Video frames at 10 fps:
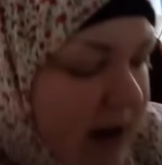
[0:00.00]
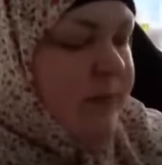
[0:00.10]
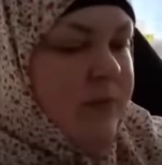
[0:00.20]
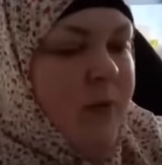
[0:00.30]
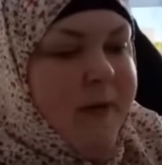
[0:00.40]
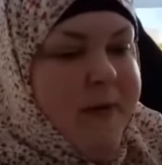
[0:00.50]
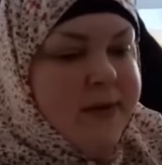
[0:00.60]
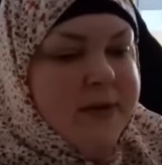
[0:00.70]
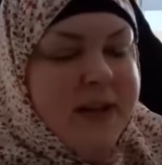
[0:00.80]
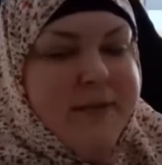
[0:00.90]
She doesn't
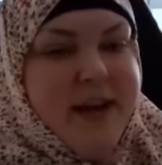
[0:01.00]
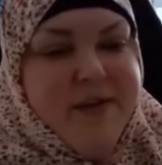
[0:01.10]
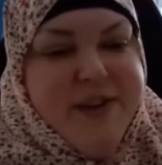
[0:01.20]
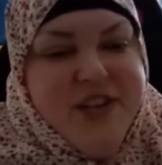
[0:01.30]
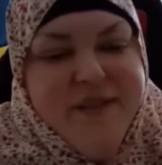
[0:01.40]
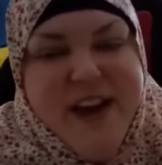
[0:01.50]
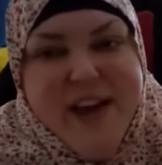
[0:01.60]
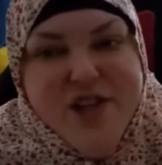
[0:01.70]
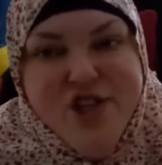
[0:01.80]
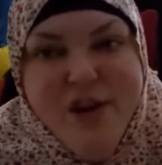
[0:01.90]
deserve it.
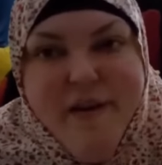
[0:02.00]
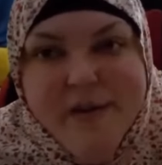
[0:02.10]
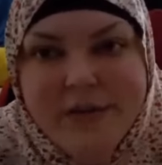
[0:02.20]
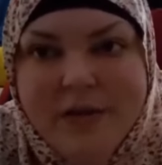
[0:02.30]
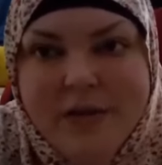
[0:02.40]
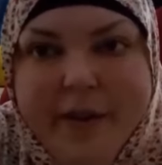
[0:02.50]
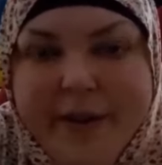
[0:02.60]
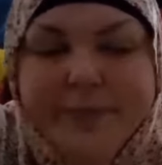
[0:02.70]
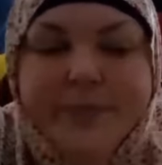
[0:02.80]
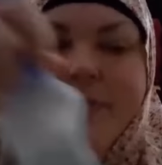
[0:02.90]
She
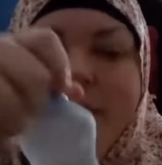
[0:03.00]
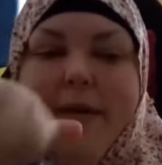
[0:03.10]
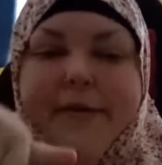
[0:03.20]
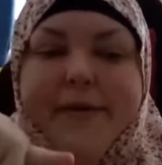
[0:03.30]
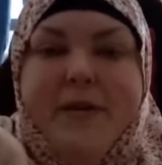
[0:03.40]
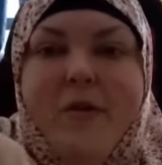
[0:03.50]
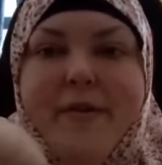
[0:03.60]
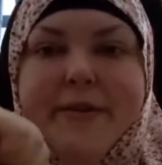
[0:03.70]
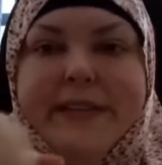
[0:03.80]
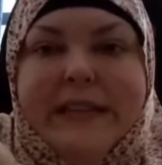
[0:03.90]
deserves no sympathy
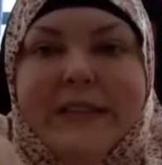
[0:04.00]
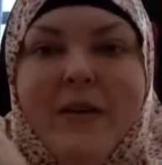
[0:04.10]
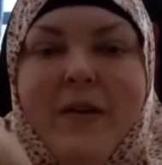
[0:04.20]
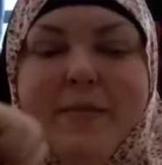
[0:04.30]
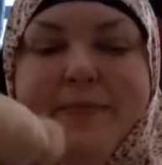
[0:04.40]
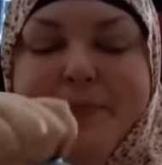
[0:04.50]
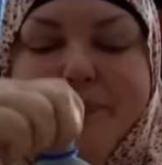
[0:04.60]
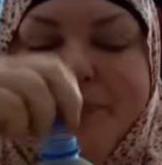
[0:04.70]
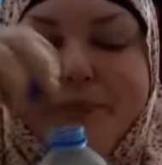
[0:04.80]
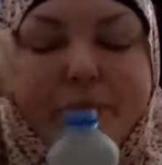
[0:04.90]
from anybody,
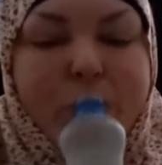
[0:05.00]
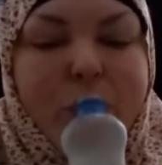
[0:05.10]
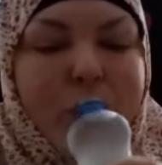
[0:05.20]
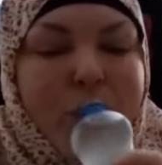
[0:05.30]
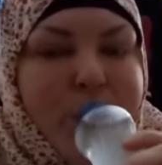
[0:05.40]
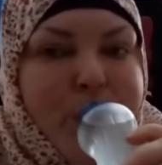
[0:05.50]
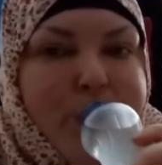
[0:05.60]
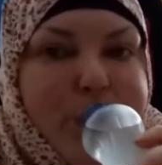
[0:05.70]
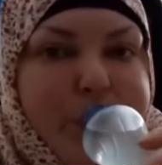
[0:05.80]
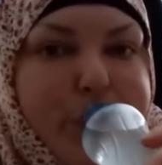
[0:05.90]
not a
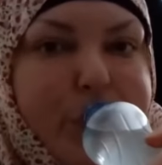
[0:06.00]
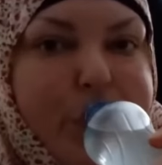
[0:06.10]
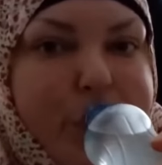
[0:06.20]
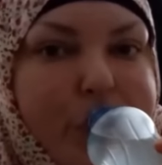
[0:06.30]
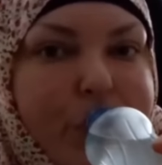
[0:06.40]
living soul.